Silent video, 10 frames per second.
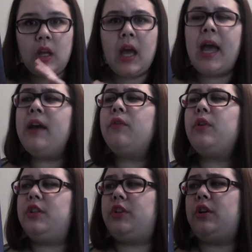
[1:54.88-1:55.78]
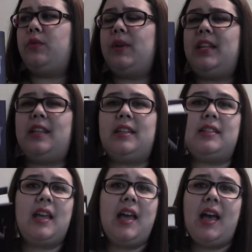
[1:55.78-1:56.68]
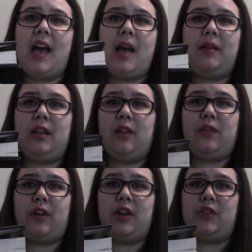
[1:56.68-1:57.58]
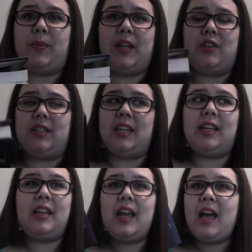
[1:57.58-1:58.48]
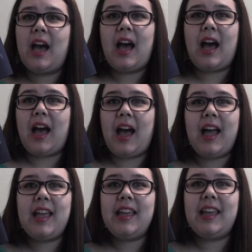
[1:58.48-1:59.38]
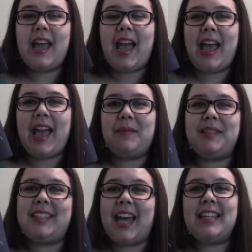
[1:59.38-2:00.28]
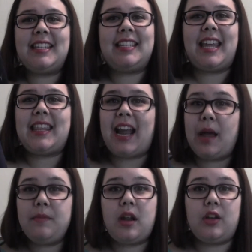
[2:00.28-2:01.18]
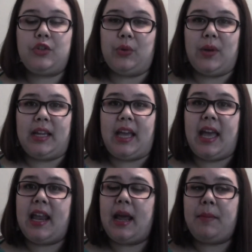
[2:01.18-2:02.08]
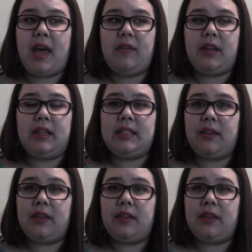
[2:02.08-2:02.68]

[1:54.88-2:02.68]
I have already started reading this. I'm a little over 100 pages in. I am sad to say that I'm not enjoying it, and I'm having